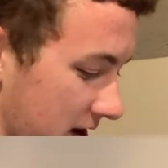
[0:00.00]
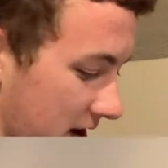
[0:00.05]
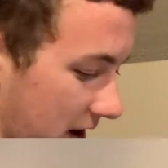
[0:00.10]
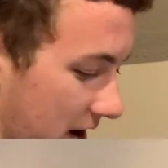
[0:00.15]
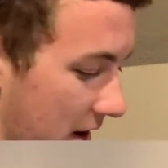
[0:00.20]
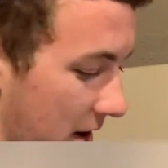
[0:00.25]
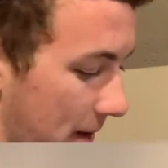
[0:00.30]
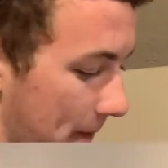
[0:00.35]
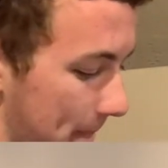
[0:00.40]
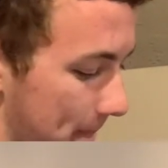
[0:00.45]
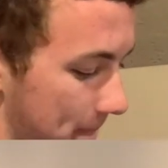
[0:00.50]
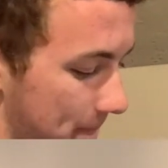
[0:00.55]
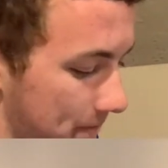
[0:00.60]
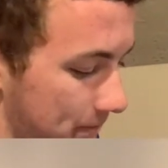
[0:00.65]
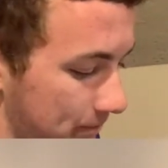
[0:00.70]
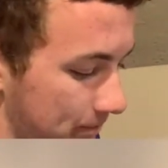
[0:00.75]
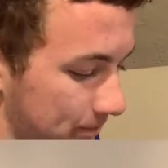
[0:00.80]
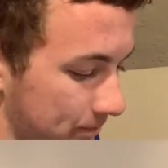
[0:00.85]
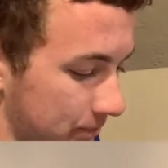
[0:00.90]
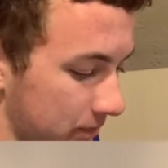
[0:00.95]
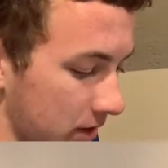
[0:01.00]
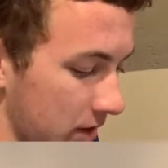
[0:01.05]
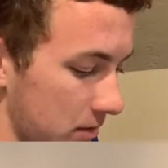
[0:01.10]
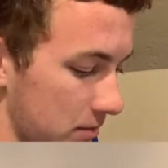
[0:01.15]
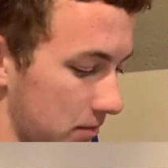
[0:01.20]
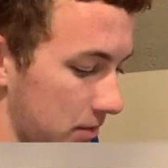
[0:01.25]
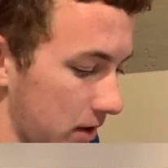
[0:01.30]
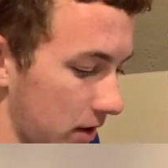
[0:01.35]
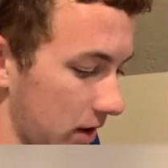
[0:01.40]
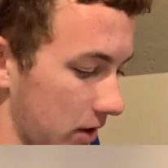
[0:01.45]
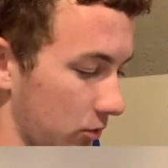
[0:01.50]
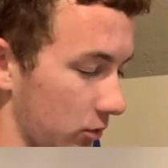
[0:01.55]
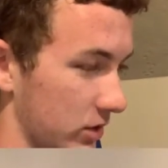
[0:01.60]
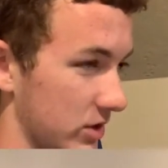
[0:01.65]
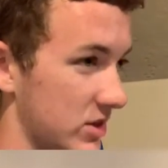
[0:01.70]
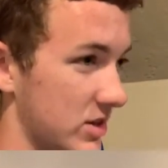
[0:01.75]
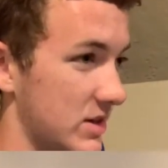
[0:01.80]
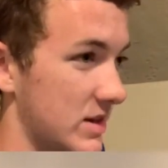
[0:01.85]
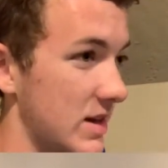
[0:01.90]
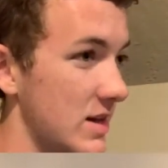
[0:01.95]
But
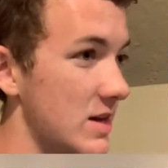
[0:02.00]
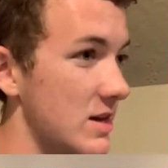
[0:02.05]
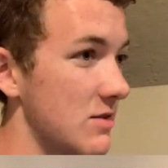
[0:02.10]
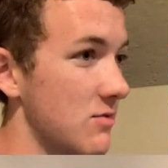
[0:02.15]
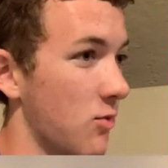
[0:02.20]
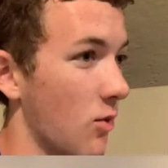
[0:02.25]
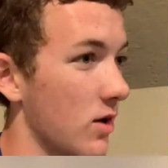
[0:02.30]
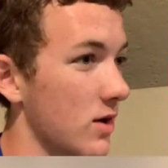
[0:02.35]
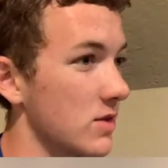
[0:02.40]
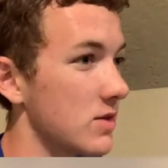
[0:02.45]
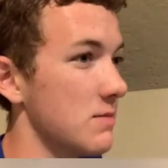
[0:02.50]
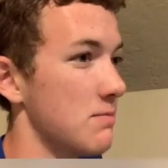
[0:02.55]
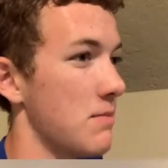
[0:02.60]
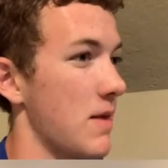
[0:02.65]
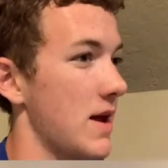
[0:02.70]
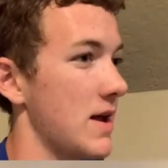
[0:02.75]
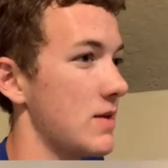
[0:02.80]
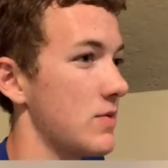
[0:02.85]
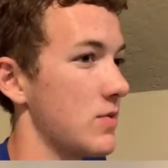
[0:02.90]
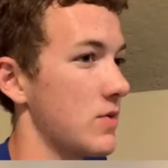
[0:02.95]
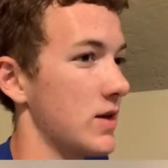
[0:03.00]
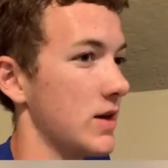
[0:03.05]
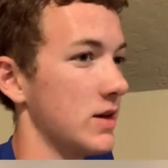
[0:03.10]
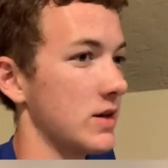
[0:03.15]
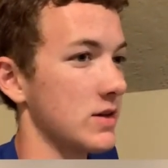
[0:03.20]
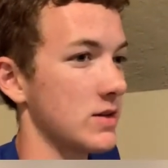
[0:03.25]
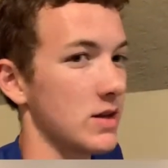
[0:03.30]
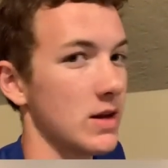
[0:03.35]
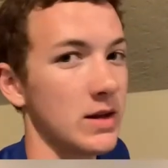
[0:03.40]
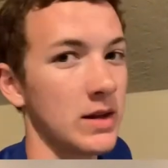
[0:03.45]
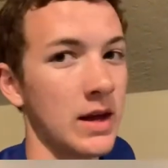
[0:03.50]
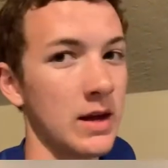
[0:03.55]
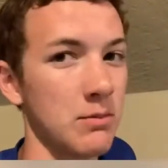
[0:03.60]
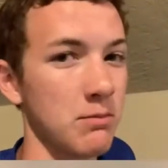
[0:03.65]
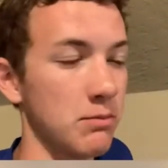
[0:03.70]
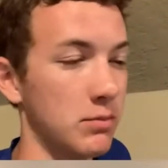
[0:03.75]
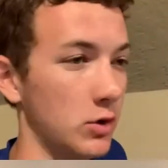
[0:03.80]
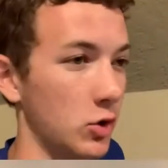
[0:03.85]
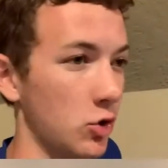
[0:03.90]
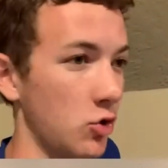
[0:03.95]
with Steve, one of the main things that
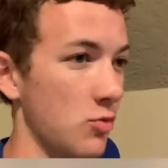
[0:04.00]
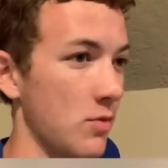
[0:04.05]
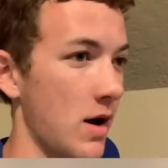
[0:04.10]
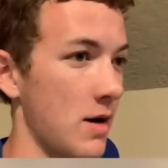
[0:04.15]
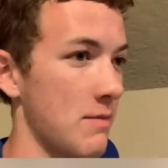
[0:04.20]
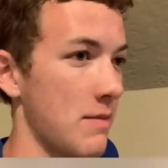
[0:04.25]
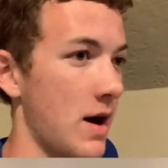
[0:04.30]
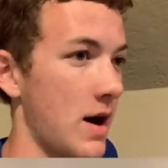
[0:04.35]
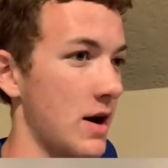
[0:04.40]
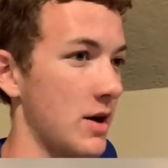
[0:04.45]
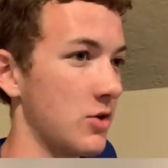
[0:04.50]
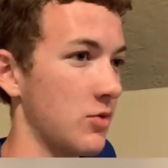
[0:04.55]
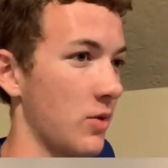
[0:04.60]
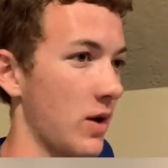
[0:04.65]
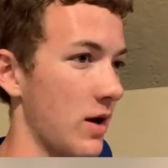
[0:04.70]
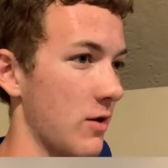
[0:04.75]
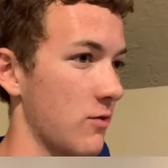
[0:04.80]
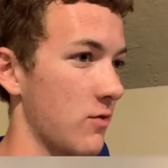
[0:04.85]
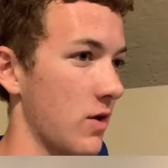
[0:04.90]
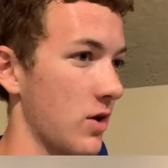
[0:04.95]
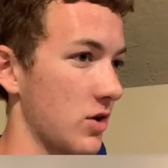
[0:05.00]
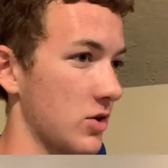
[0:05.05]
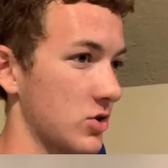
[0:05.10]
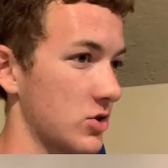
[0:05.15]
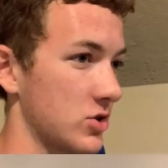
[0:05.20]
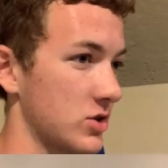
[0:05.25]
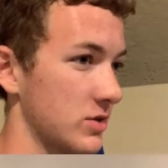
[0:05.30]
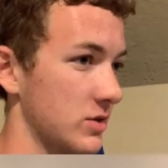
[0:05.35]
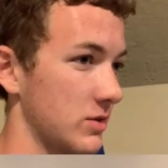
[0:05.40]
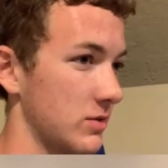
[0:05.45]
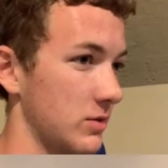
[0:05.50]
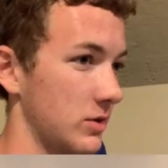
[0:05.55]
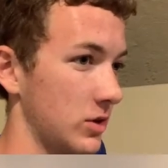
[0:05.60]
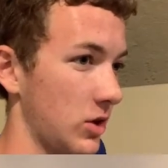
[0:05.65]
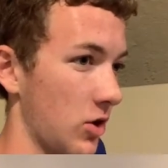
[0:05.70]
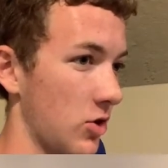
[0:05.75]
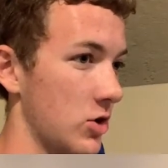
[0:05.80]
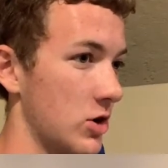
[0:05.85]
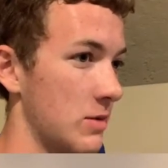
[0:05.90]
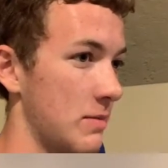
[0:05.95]
like blew my mind when I first
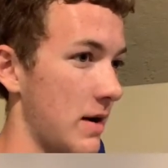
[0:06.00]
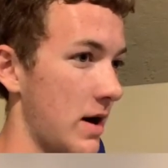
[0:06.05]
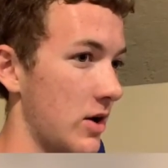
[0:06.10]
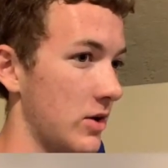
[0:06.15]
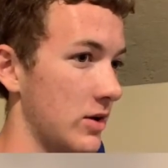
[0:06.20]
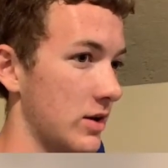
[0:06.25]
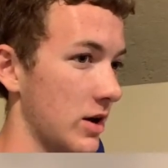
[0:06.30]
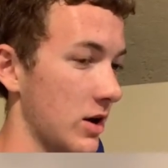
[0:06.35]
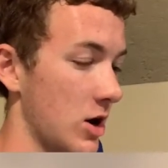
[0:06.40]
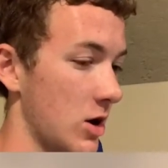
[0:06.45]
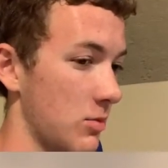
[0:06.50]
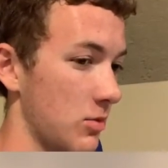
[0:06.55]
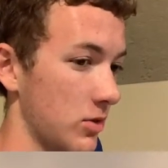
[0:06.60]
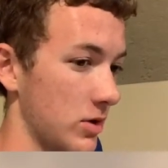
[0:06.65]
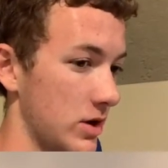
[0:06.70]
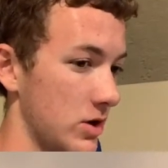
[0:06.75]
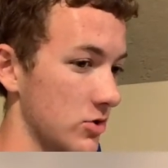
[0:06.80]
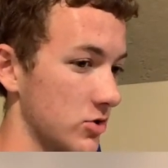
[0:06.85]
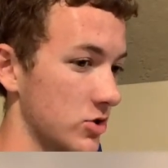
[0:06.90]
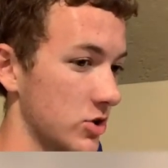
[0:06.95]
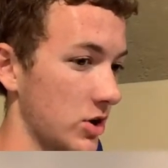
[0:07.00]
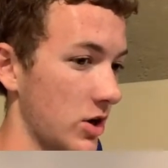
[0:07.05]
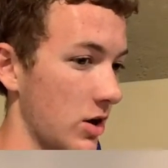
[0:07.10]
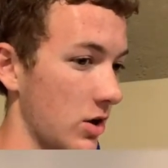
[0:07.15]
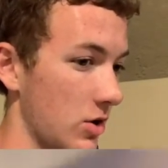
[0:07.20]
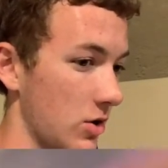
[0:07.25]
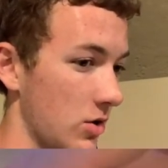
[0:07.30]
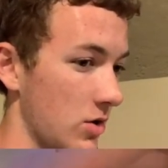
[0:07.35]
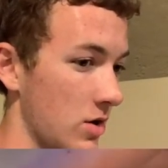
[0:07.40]
learned about it a couple years ago,